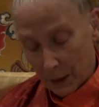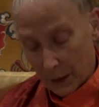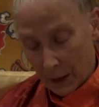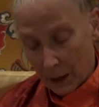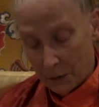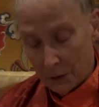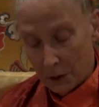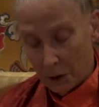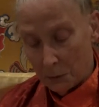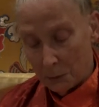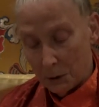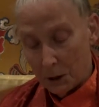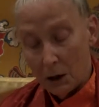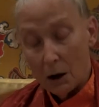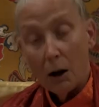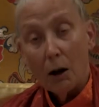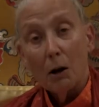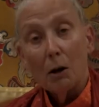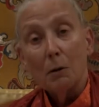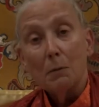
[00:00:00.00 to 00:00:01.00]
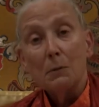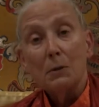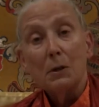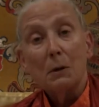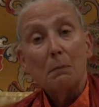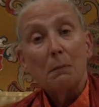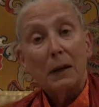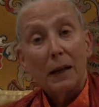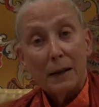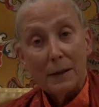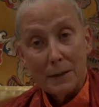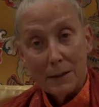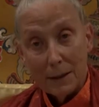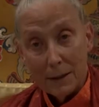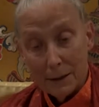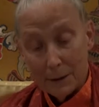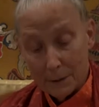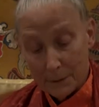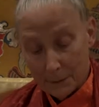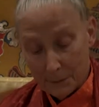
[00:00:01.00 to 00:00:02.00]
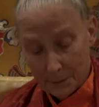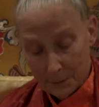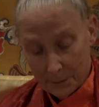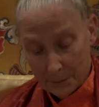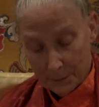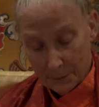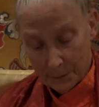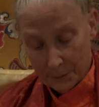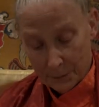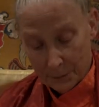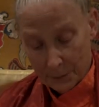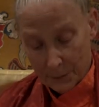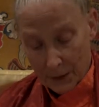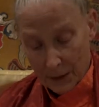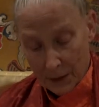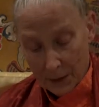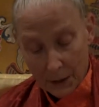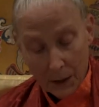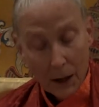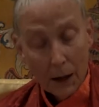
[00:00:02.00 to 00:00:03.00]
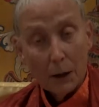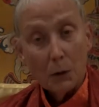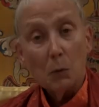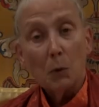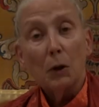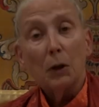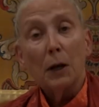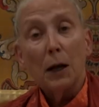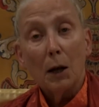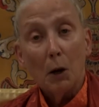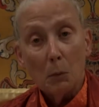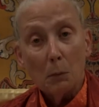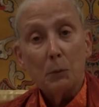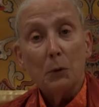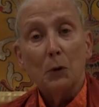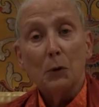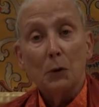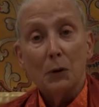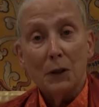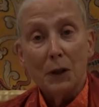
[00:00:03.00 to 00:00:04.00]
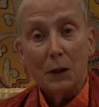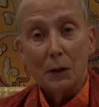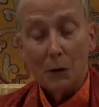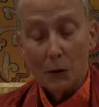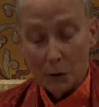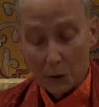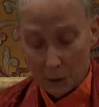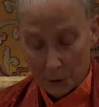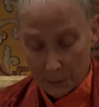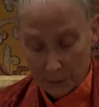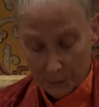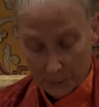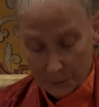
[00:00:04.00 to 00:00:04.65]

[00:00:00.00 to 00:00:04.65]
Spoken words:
and there'll be alms aplenty. God will help you, Igor.